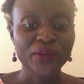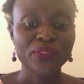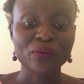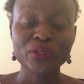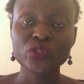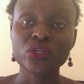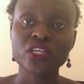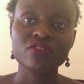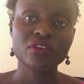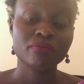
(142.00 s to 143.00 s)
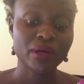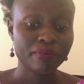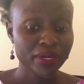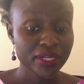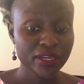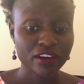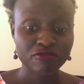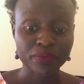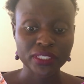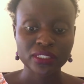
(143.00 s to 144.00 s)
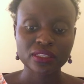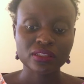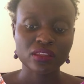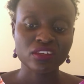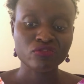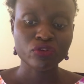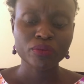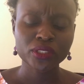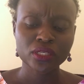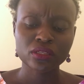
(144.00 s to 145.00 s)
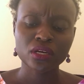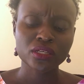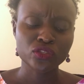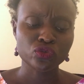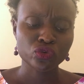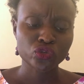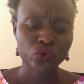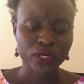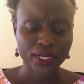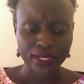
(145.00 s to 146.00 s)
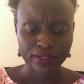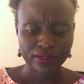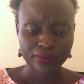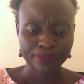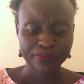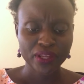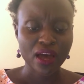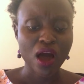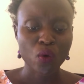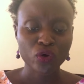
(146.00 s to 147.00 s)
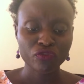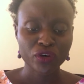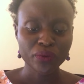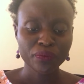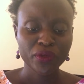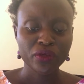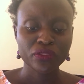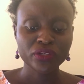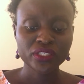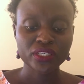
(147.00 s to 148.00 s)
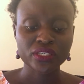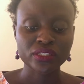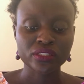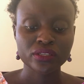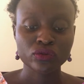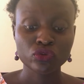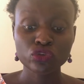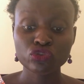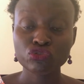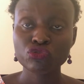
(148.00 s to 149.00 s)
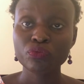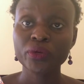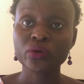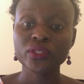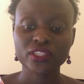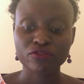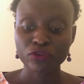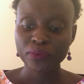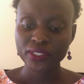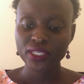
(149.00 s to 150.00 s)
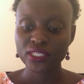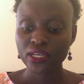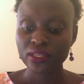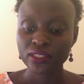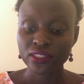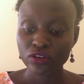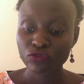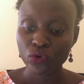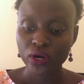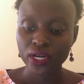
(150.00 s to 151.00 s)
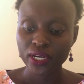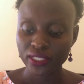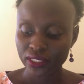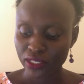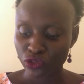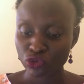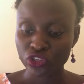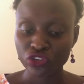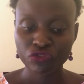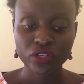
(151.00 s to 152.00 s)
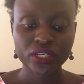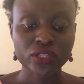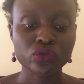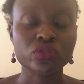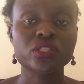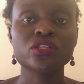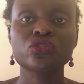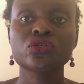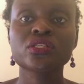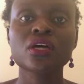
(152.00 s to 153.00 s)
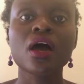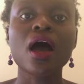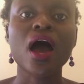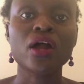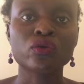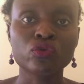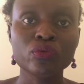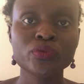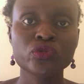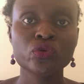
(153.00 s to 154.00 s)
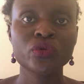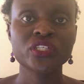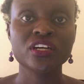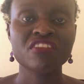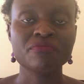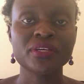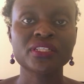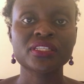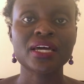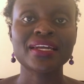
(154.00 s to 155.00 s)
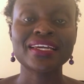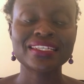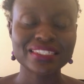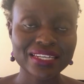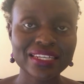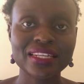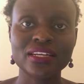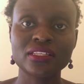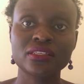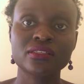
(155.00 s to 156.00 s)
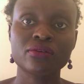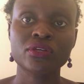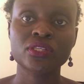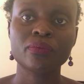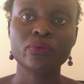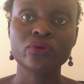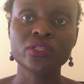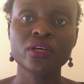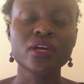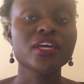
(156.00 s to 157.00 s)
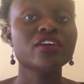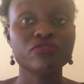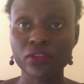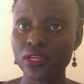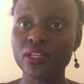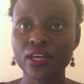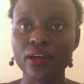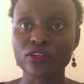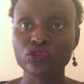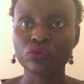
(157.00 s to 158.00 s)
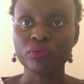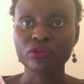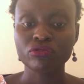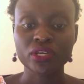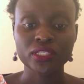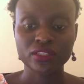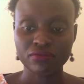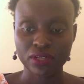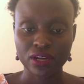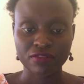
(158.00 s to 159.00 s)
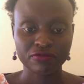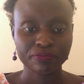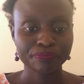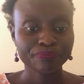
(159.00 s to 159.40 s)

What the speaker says: The reason given by many governments is that the informal sector is not organized. However, this is not true because the informal sector is self-organized into different associations and groups through which governments can extend the necessary support if they dared to be creative enough.